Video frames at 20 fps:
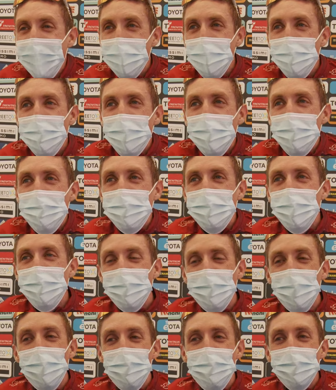I think it'll be
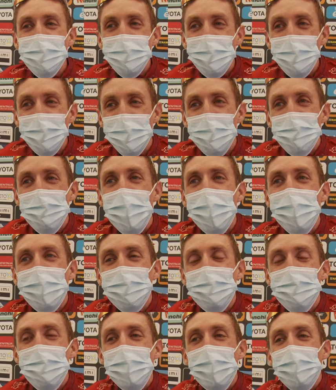difficult for me to go on the
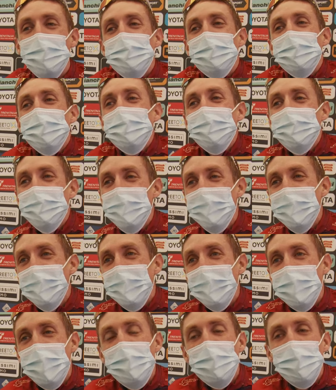break from now. But
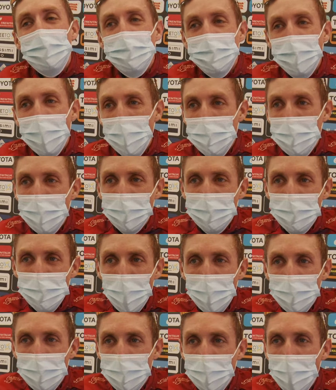yeah, we'll see. I mean,
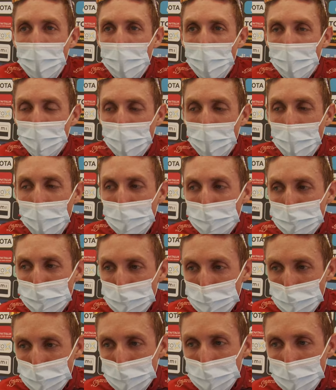tomorrow's a very long day.
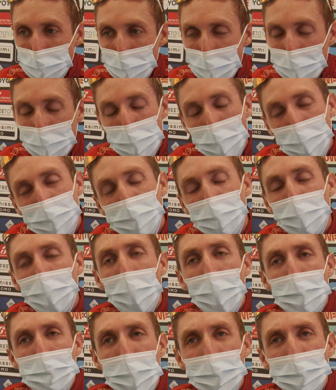And then we have two
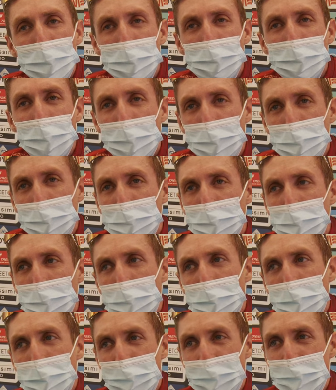hard mountain stages.
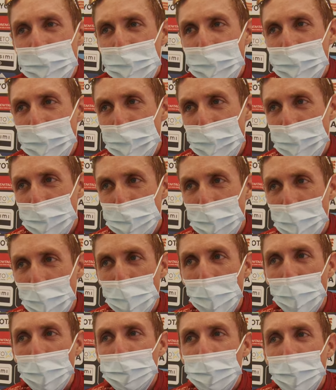So
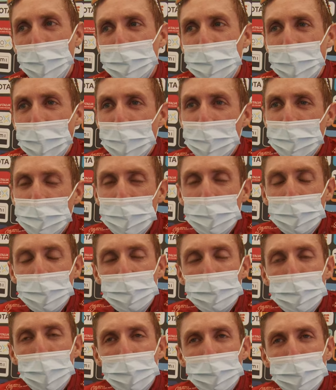yeah, I'll try and take it as
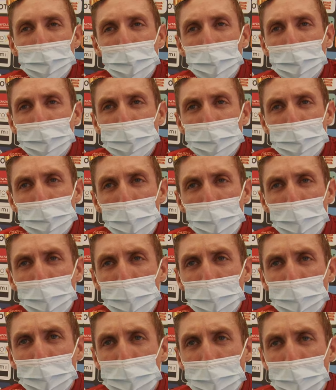easy as possible
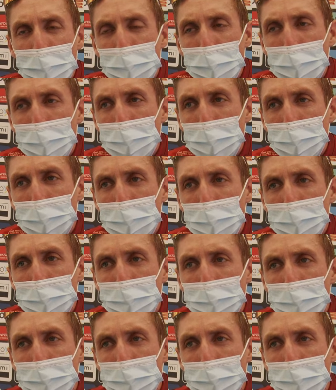tomorrow, and then uh,